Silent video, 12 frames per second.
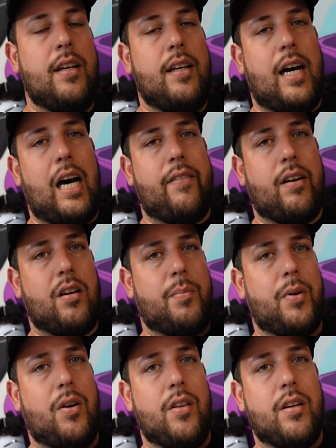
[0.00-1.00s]
I have a
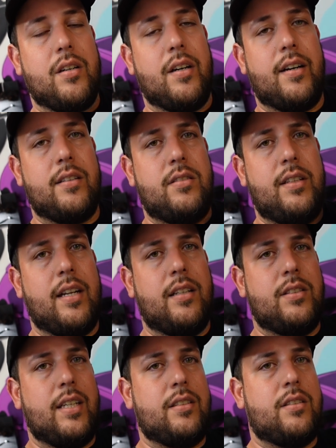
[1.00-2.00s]
couple other cars getting
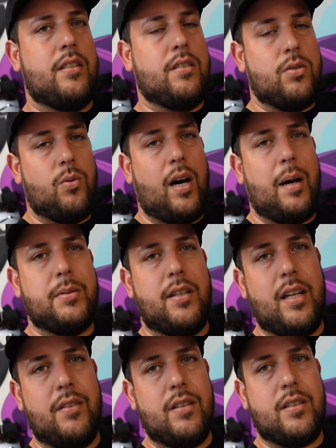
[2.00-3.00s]
JC swaps
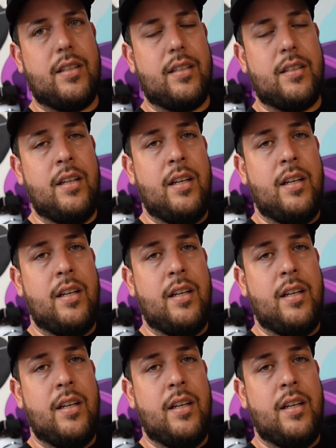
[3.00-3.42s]
and everything.